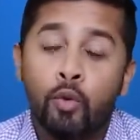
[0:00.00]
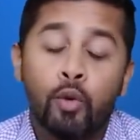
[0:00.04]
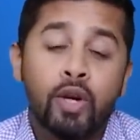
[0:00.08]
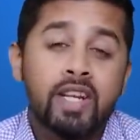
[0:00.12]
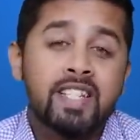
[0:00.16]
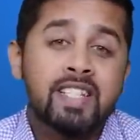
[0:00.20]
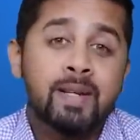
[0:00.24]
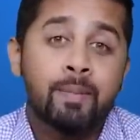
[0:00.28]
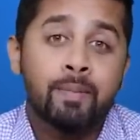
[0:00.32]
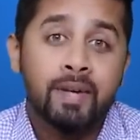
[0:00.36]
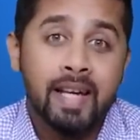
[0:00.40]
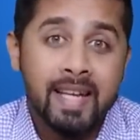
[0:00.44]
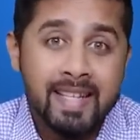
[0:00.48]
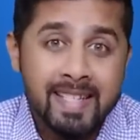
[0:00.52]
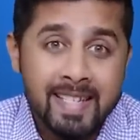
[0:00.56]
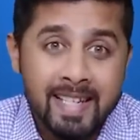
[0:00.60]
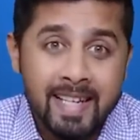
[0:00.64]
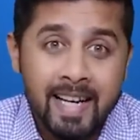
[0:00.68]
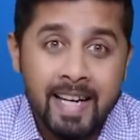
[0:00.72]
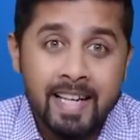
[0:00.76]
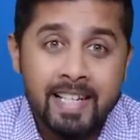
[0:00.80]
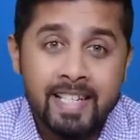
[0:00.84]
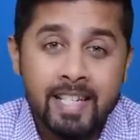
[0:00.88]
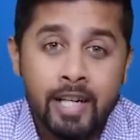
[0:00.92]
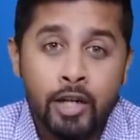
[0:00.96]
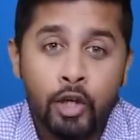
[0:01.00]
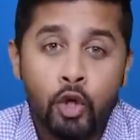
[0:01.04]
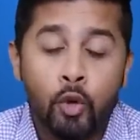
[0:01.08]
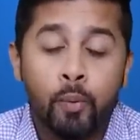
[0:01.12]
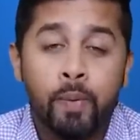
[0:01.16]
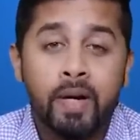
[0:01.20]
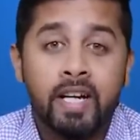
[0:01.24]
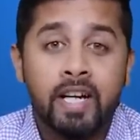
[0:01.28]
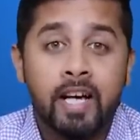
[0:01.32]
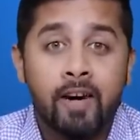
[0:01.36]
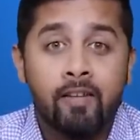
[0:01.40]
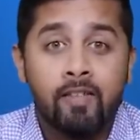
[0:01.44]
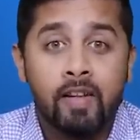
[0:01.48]
tourism destinations to
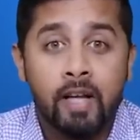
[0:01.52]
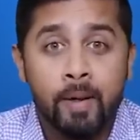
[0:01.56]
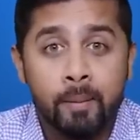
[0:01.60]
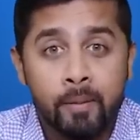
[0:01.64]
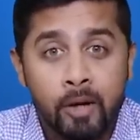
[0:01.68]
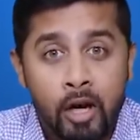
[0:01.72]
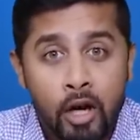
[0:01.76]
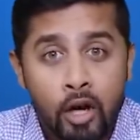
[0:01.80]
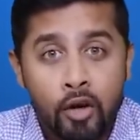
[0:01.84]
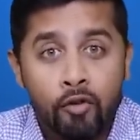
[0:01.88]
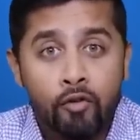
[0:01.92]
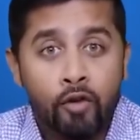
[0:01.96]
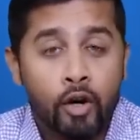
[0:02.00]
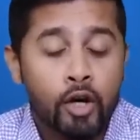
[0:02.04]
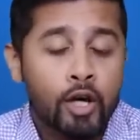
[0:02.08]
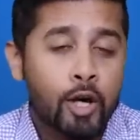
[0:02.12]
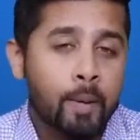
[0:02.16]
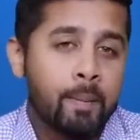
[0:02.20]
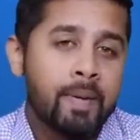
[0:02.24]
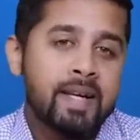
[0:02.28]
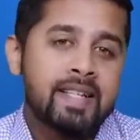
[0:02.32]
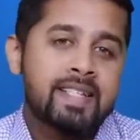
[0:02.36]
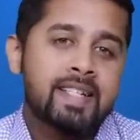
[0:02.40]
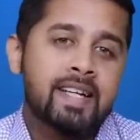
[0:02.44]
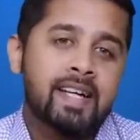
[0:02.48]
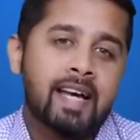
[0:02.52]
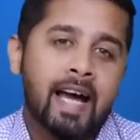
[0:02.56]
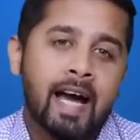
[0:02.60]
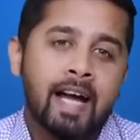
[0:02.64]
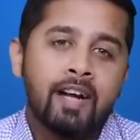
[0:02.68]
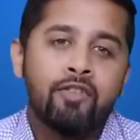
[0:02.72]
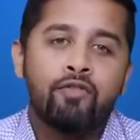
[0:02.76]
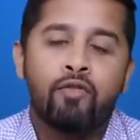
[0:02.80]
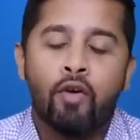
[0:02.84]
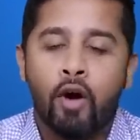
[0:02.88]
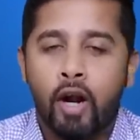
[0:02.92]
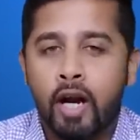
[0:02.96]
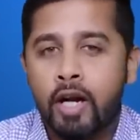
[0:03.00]
be developed for domestic
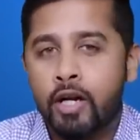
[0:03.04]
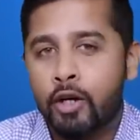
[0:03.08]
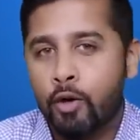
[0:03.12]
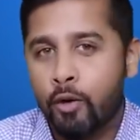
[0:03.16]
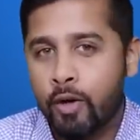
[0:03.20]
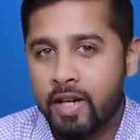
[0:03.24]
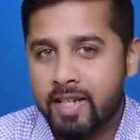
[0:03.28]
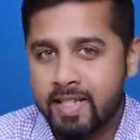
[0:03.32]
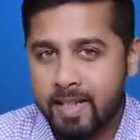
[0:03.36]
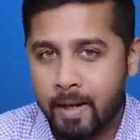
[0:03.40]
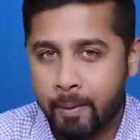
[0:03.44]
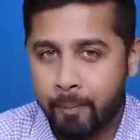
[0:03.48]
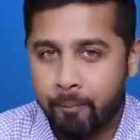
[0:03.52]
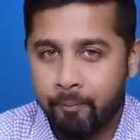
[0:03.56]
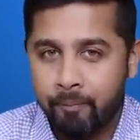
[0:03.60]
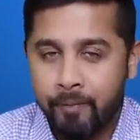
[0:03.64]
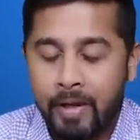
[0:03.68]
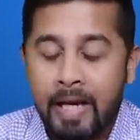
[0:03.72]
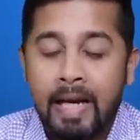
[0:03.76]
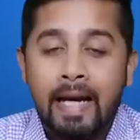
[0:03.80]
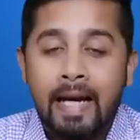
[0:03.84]
and foreign tourism.